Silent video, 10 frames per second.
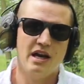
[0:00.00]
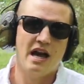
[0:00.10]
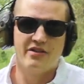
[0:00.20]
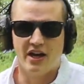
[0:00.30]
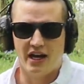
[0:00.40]

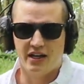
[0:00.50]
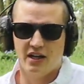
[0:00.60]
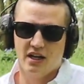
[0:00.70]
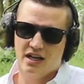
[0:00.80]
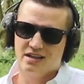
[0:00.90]
And then
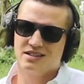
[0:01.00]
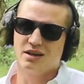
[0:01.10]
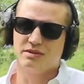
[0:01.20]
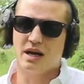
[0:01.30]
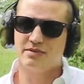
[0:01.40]

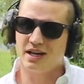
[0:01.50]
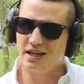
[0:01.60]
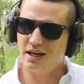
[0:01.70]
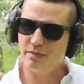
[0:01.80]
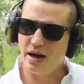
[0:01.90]
sometimes I can
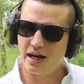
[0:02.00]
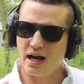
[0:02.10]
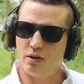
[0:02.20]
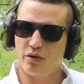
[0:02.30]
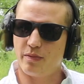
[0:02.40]
get back
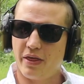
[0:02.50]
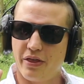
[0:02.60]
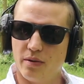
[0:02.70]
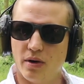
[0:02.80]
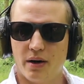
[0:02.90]
on with my
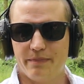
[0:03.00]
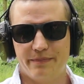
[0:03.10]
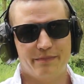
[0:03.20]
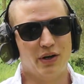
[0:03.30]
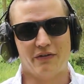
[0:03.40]
thumb up,
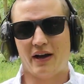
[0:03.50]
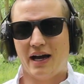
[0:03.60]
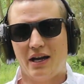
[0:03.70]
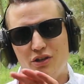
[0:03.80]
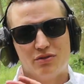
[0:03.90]
but if I
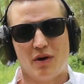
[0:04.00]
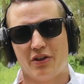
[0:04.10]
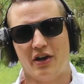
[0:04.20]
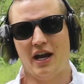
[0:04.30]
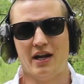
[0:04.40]
gotta use my
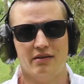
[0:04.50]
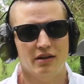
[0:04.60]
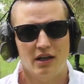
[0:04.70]
other hand,